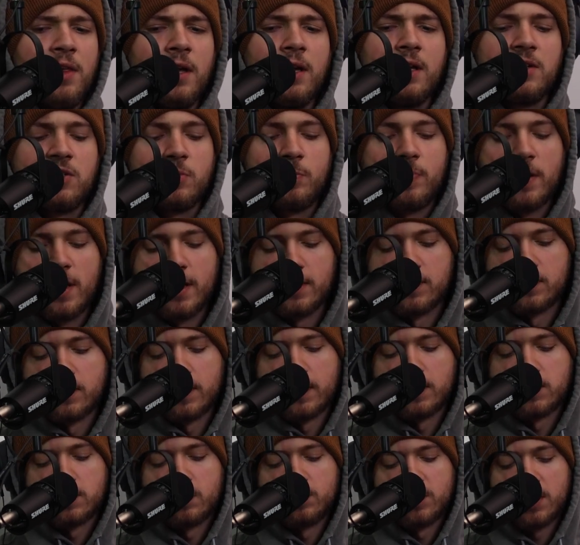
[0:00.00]
think it depends.
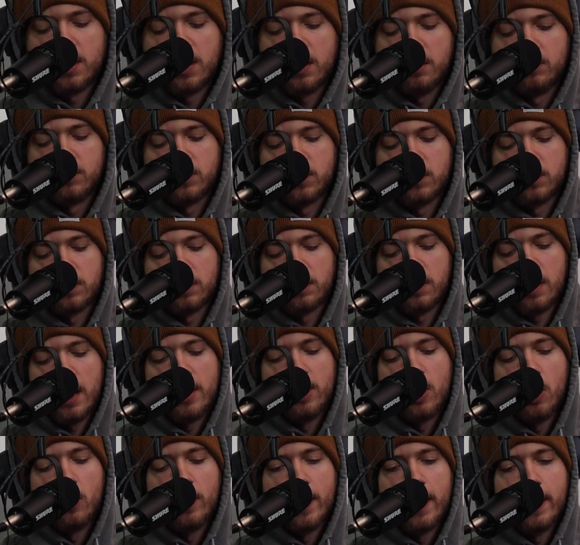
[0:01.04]
Like sometimes I
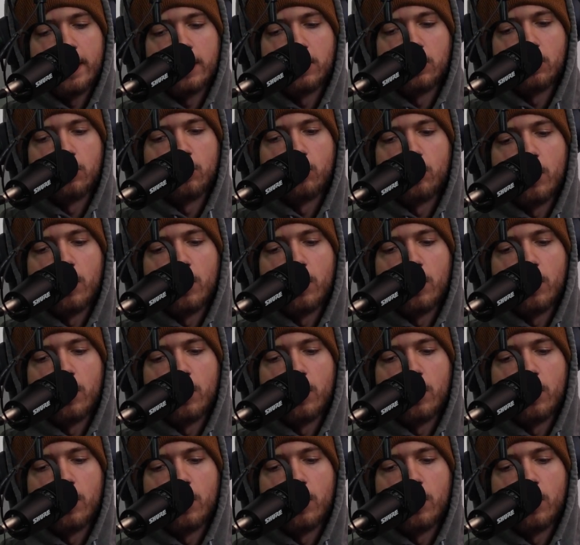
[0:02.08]
know that I could